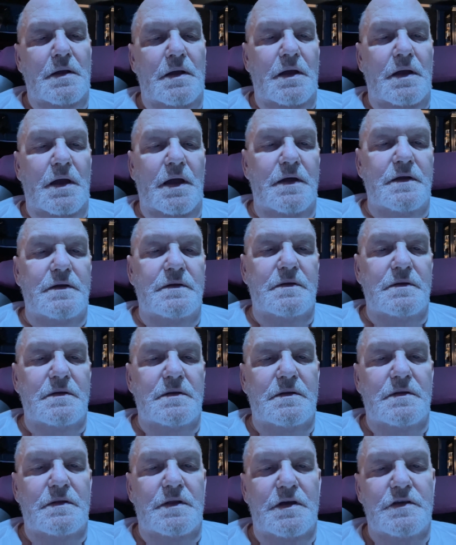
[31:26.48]
And
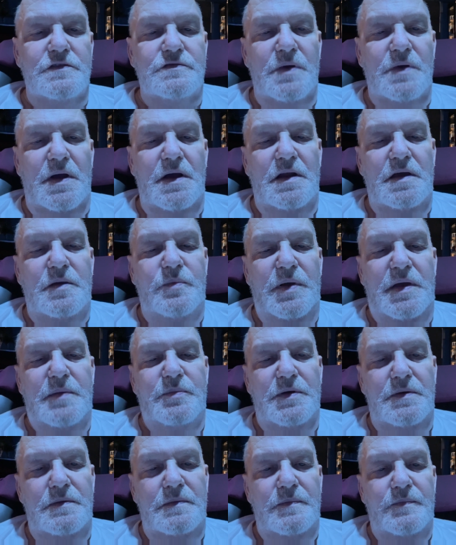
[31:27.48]
the Israeli
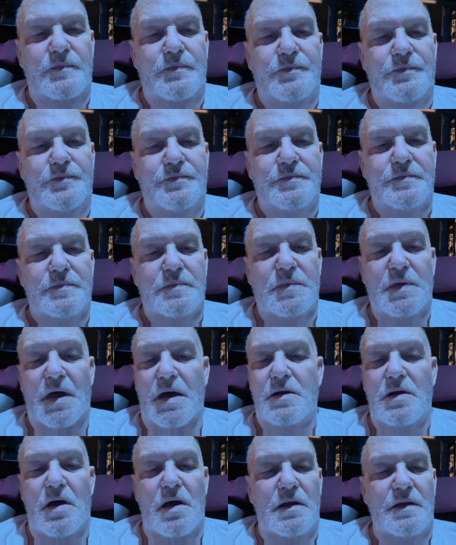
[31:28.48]
people,
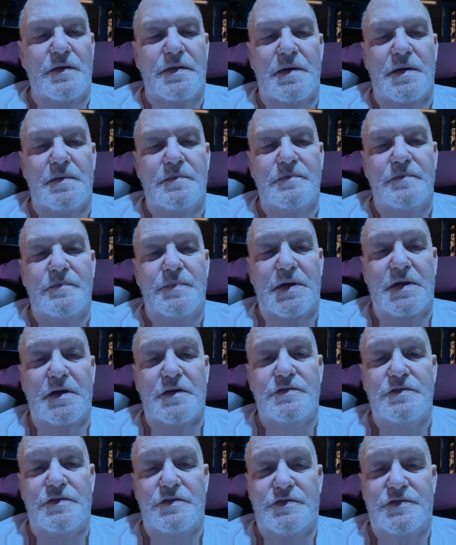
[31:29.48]
not all of them,
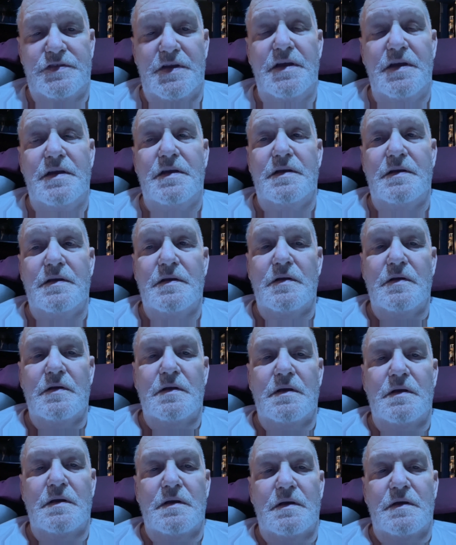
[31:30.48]
because you see,
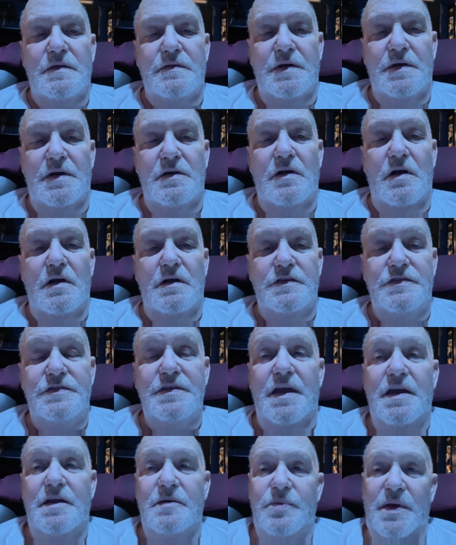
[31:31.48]
there are
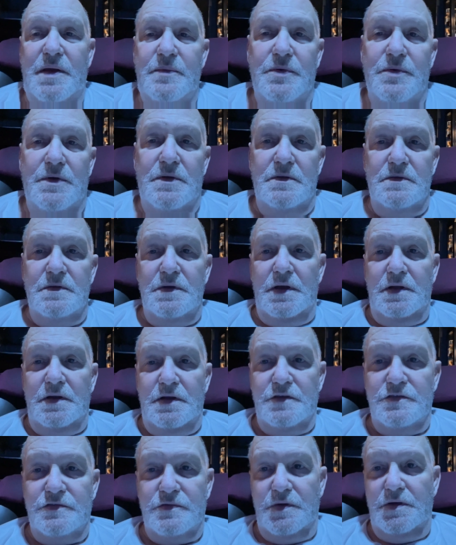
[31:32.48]
sane people in
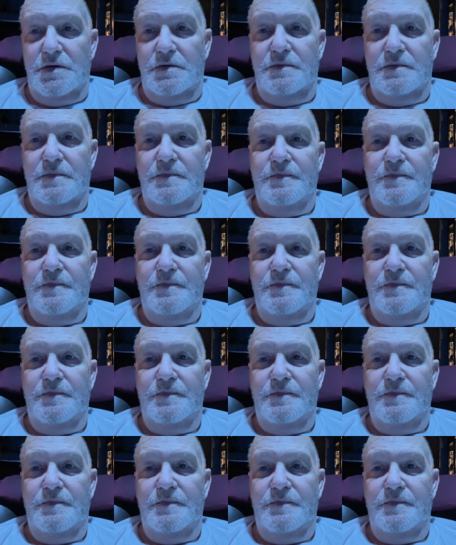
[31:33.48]
Israel.